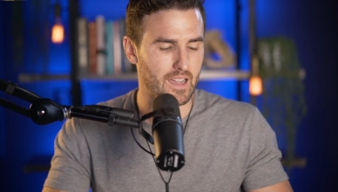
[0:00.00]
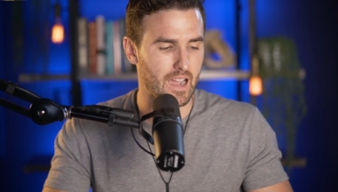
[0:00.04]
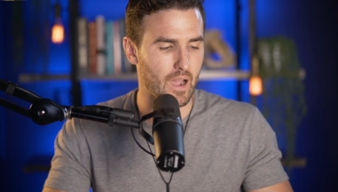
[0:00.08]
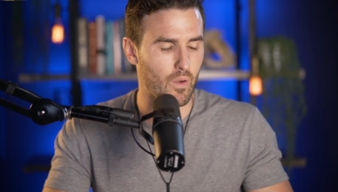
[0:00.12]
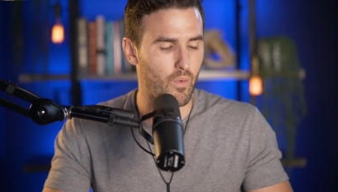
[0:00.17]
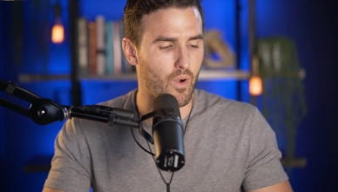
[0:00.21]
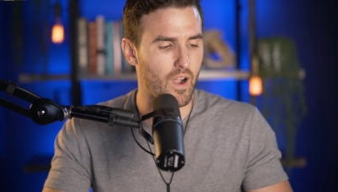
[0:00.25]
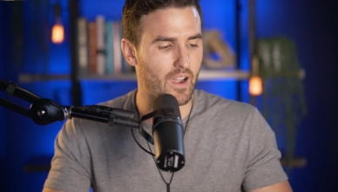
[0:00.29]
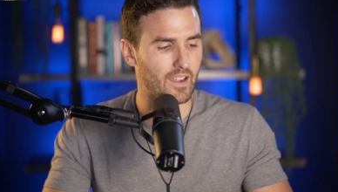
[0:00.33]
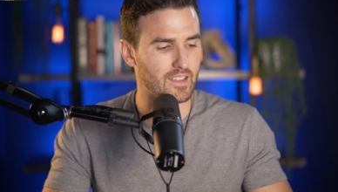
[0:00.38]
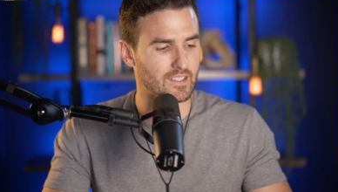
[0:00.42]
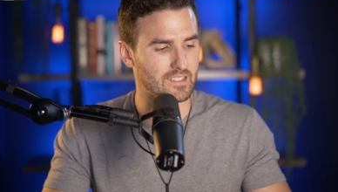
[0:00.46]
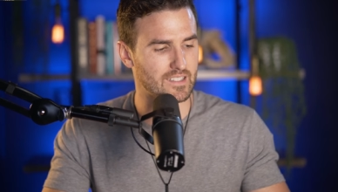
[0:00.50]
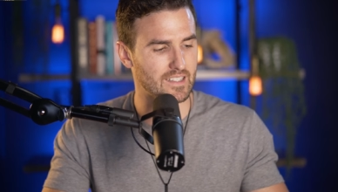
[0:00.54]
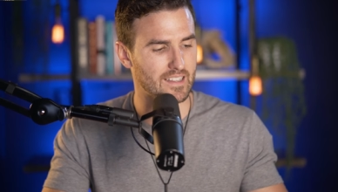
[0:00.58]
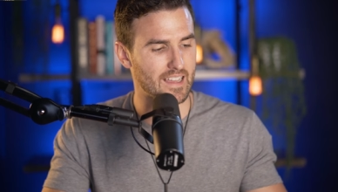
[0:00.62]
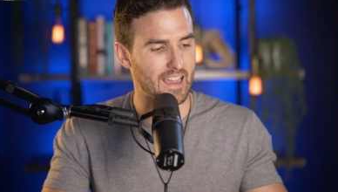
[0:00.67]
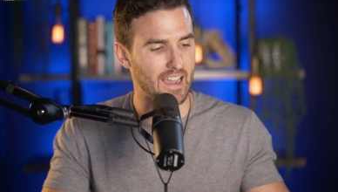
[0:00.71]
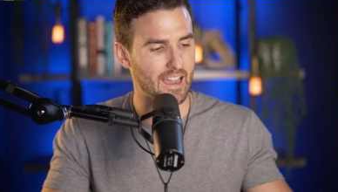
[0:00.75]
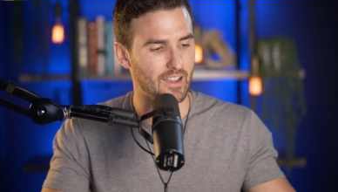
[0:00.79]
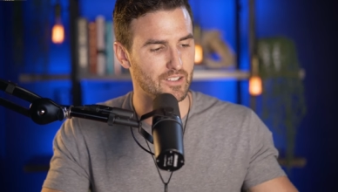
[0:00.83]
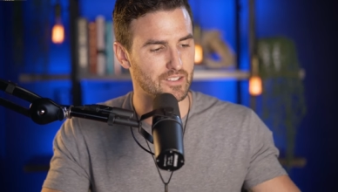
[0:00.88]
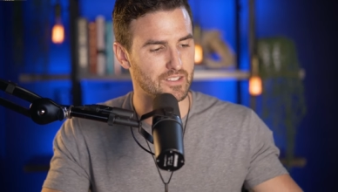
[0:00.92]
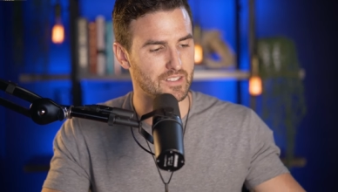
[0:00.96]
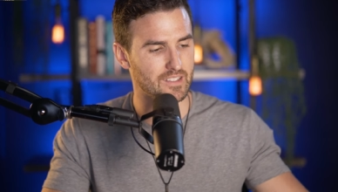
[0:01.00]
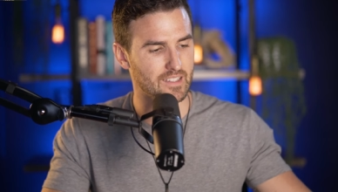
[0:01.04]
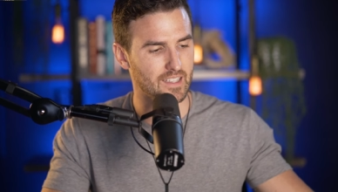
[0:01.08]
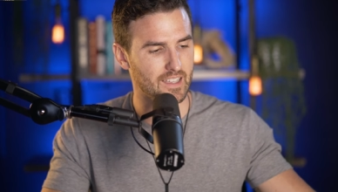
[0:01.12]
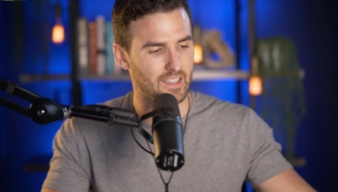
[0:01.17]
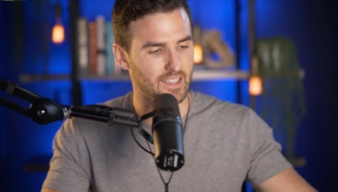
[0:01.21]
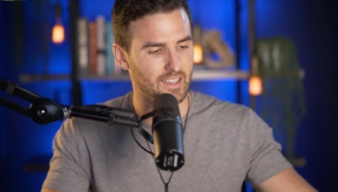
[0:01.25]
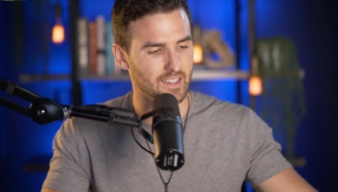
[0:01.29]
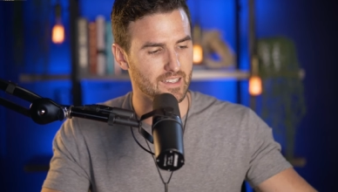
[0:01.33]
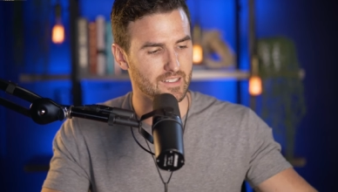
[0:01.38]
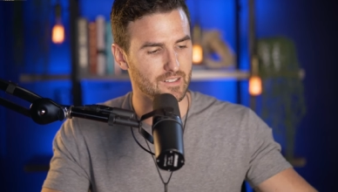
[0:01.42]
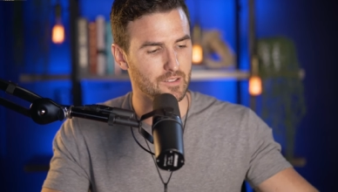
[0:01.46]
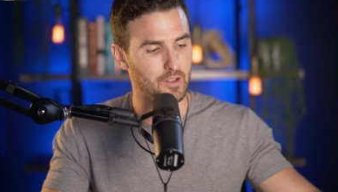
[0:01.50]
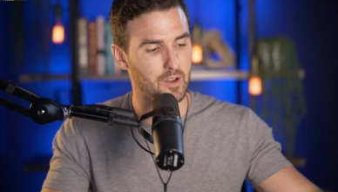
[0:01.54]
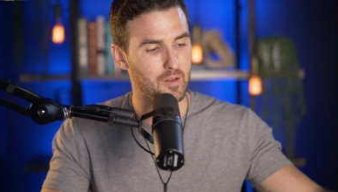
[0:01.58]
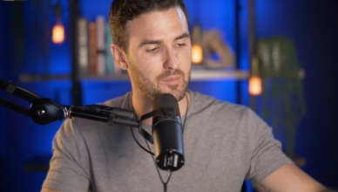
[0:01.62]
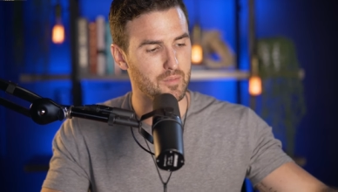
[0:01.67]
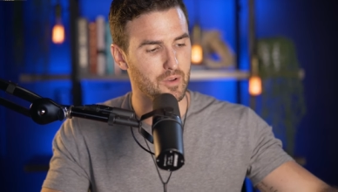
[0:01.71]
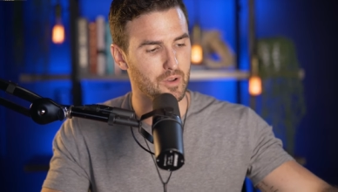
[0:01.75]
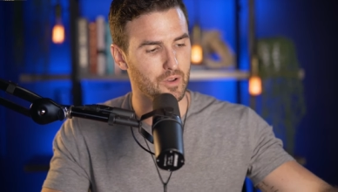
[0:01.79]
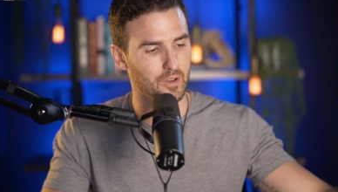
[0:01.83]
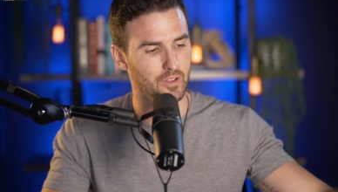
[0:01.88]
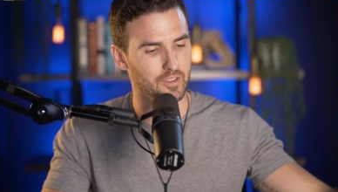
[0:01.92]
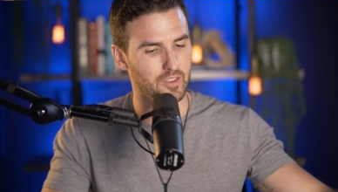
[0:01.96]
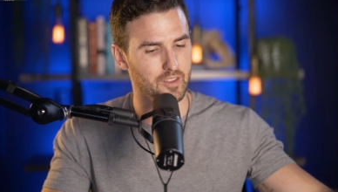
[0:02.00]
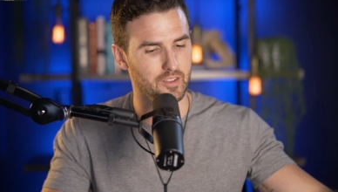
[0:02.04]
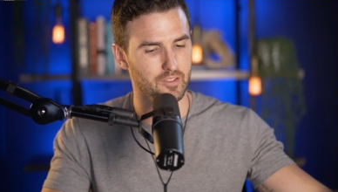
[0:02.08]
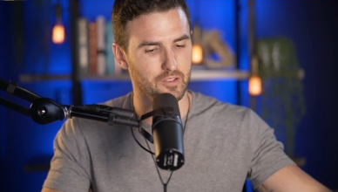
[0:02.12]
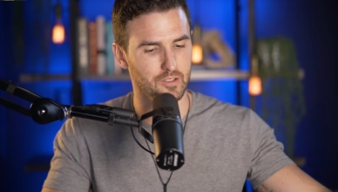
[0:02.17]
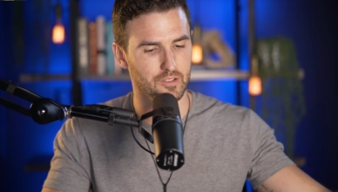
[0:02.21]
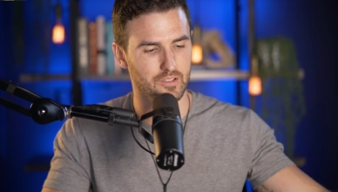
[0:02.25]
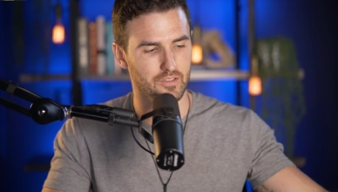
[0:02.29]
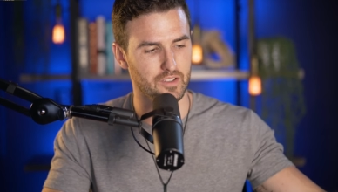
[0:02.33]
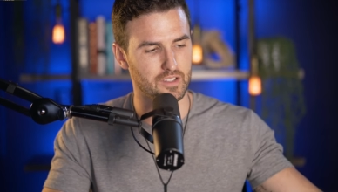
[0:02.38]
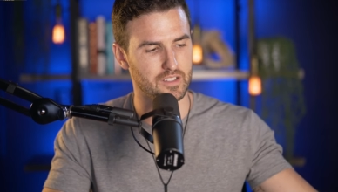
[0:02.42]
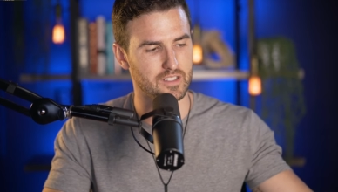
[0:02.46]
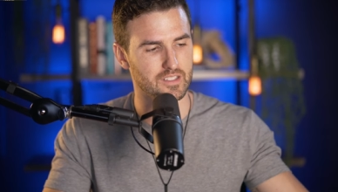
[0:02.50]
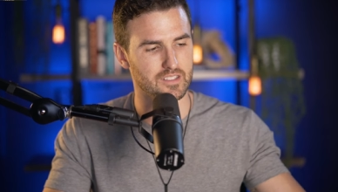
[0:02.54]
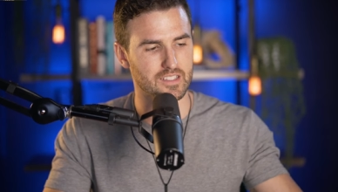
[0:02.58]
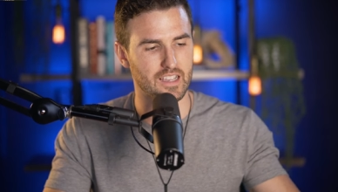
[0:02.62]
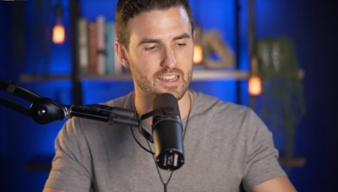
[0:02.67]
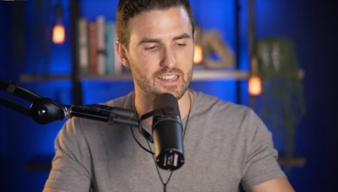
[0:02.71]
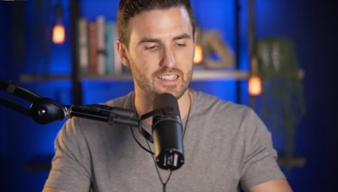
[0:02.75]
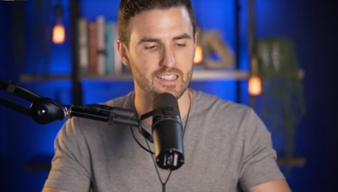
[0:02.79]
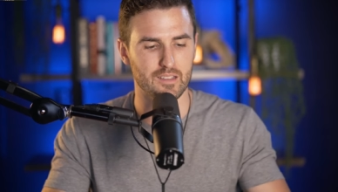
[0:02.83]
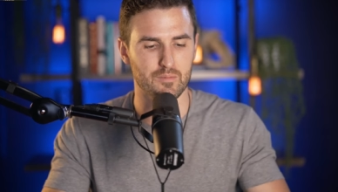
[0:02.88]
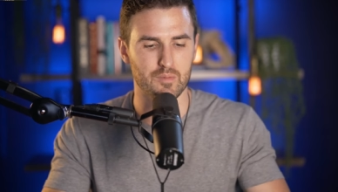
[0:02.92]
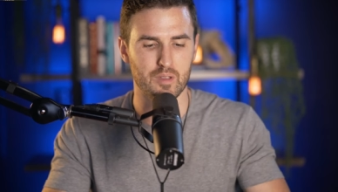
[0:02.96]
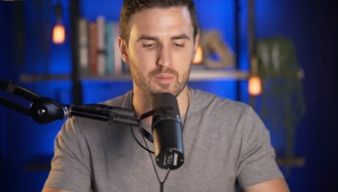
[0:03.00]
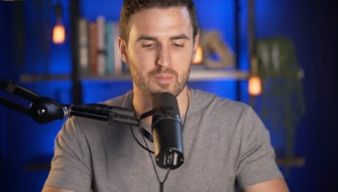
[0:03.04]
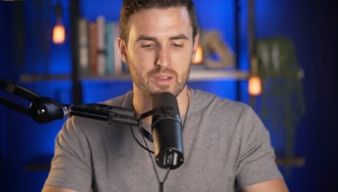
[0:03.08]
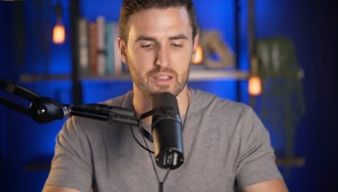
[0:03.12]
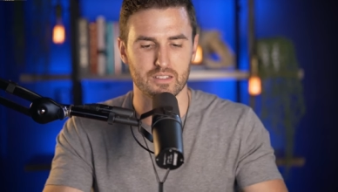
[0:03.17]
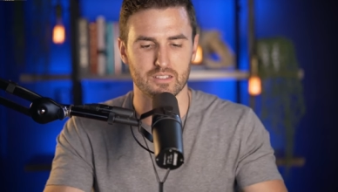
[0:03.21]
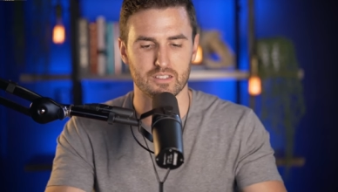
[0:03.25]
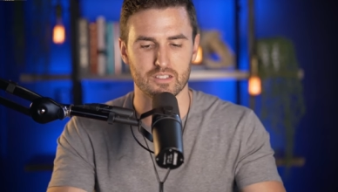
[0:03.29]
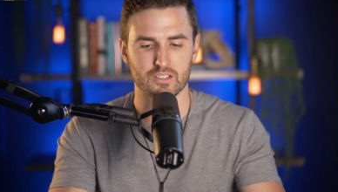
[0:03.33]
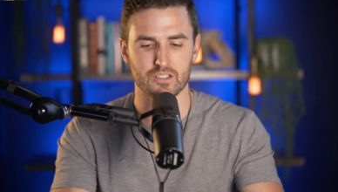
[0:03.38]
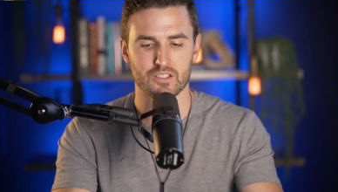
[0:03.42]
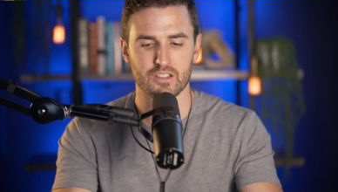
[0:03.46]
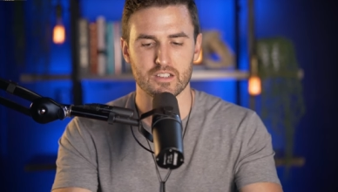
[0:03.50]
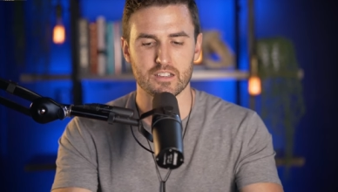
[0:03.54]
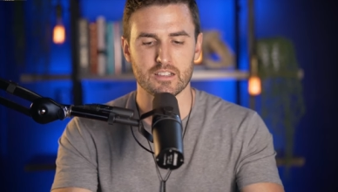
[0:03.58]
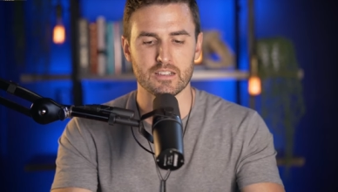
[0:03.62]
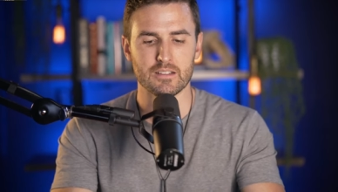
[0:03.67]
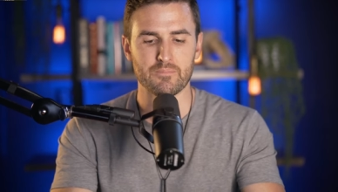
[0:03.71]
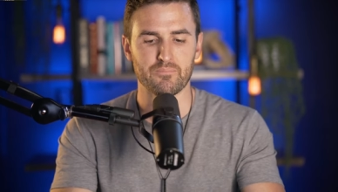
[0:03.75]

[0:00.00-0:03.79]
I walk into the house, and lo and behold, the universe decided to give me a message.